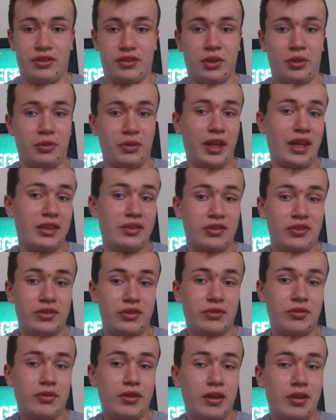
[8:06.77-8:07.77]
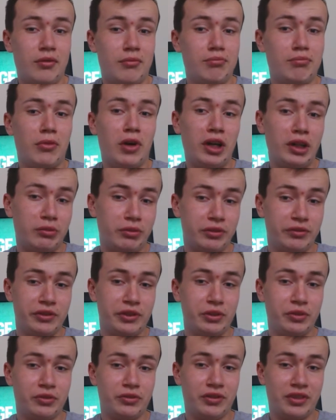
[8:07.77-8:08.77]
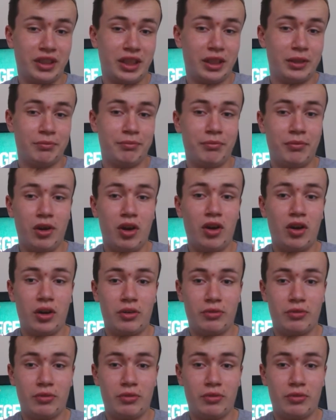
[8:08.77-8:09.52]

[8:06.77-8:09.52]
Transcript: So that's my review of the game.